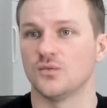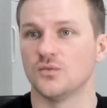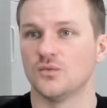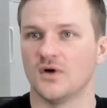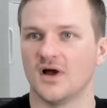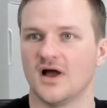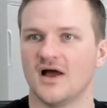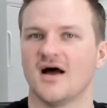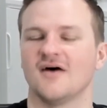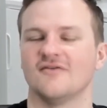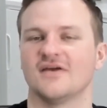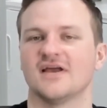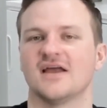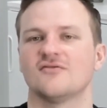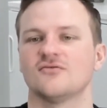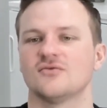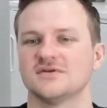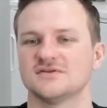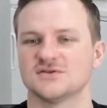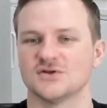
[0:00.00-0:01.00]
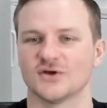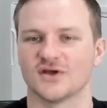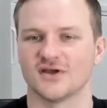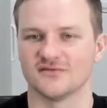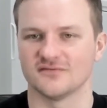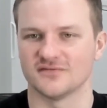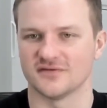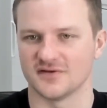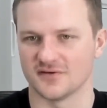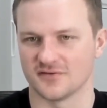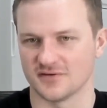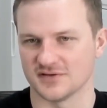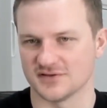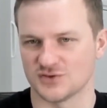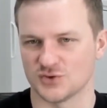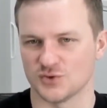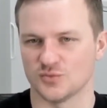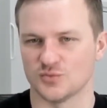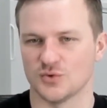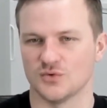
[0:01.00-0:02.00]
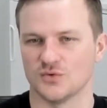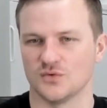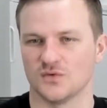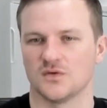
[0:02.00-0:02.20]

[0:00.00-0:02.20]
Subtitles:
everyone's looking for the crystal ball